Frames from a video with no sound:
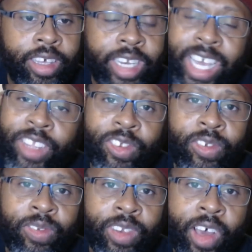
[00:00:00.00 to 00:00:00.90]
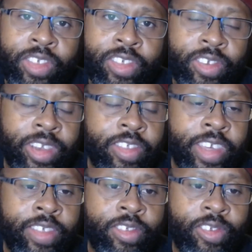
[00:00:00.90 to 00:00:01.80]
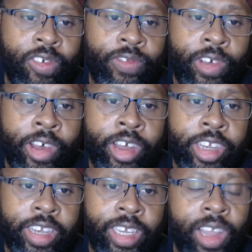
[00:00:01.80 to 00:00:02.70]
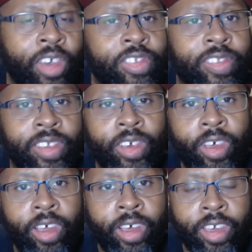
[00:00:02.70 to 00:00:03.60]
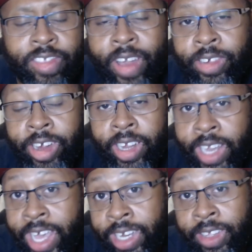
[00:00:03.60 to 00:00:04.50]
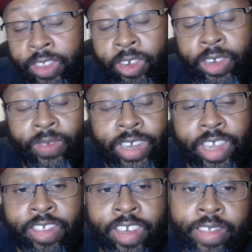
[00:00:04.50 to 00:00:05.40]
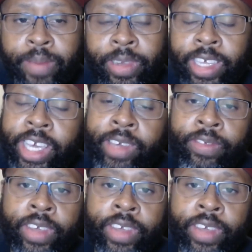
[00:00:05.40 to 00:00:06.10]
Uh, they got two losses on the season so far. They lost to uh, South Carolina, 31 to six, I believe,